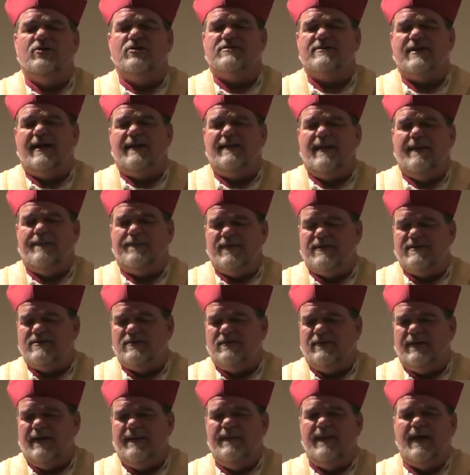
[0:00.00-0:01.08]
to say the
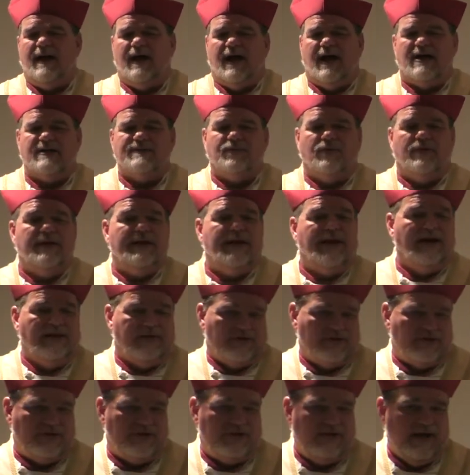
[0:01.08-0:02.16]
epistle and the gospel in
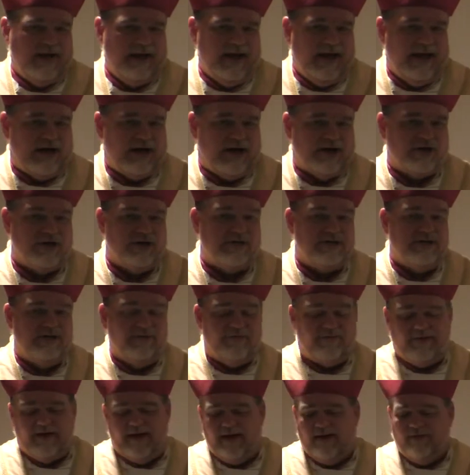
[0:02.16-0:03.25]
English. And Archbishop
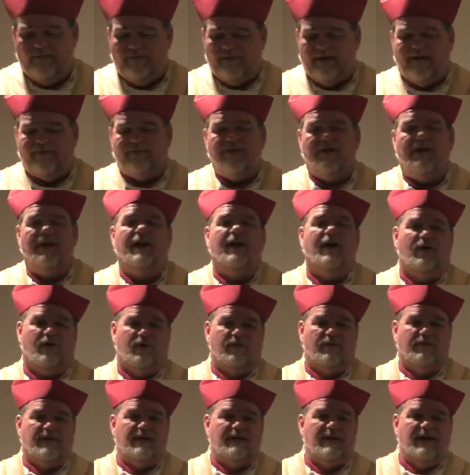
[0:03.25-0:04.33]
Lefebvre left it
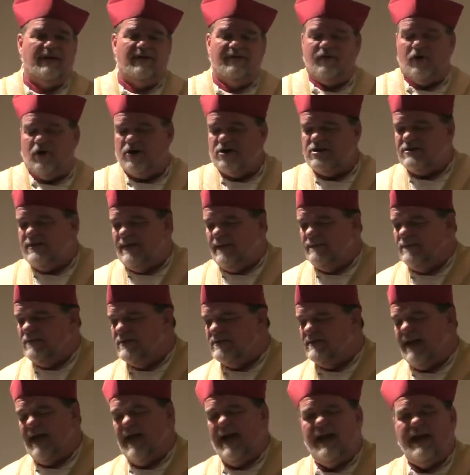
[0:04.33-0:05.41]
alone. He didn't force them to
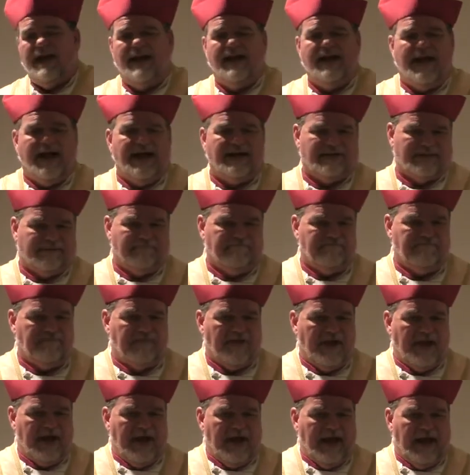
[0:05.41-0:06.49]
say it in Latin.
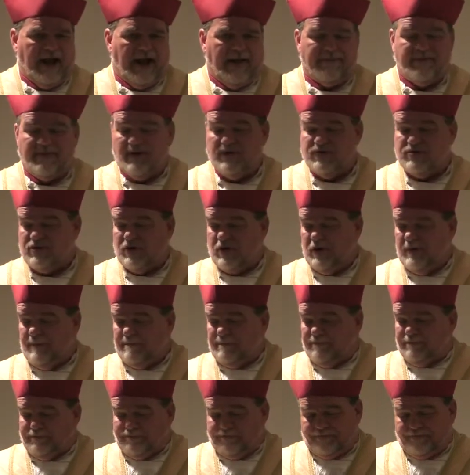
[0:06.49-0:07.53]
And so,